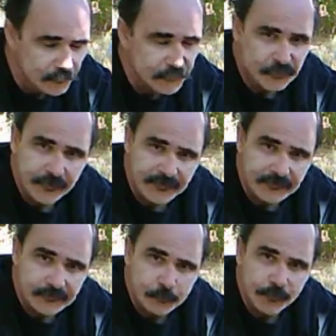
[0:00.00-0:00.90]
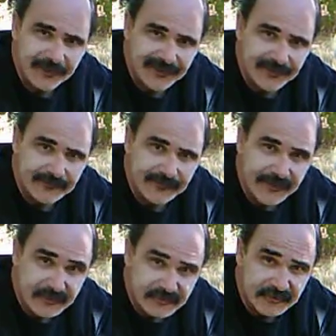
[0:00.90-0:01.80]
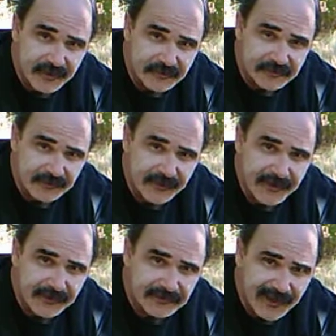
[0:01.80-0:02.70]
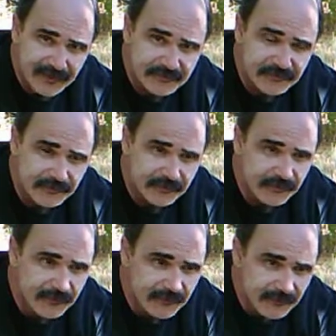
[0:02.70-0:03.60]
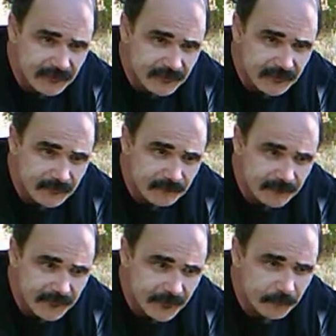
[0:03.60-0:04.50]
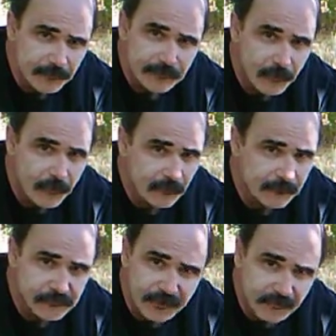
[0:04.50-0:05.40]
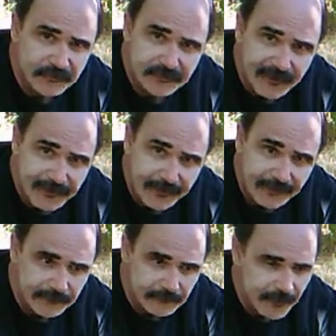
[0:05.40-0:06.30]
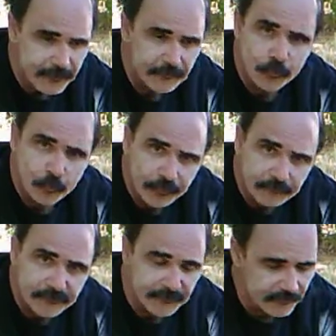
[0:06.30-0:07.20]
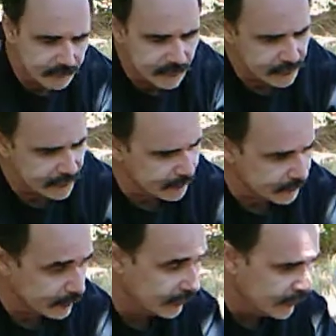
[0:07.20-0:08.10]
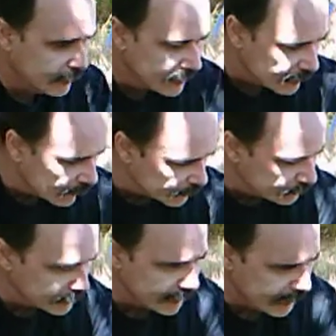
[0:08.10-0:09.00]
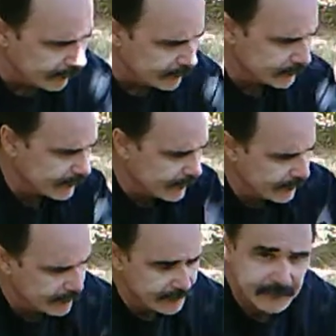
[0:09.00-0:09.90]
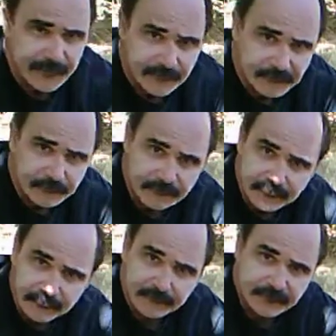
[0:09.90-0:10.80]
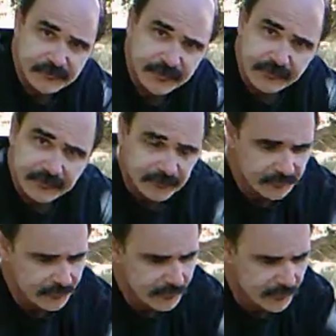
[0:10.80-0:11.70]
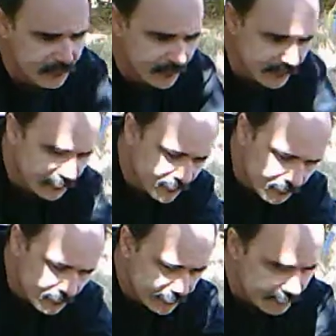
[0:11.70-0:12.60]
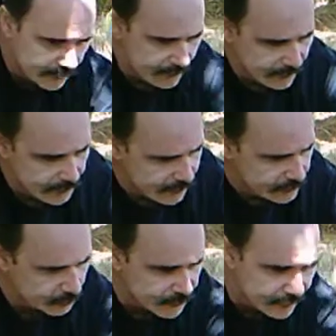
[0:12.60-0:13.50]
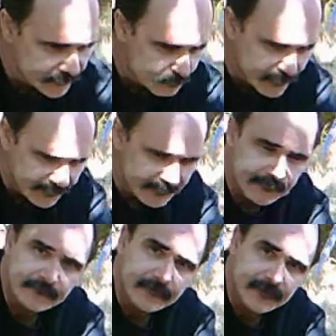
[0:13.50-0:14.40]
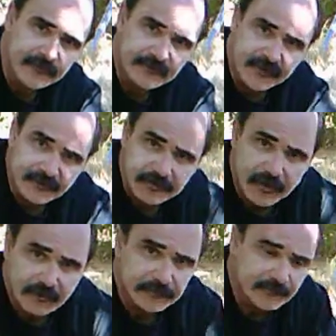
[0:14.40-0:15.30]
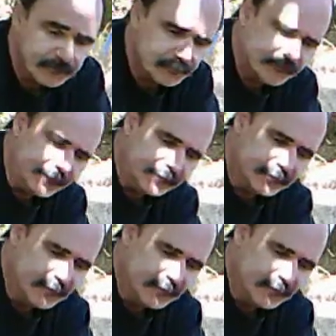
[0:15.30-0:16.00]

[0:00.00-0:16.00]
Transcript: trees weren't getting the insects that I had last year. All the cherries that I ate had no worms in them, so I was really happy with that, and I think that's the result of the chickadees and the other birds picking the insects off of the trees,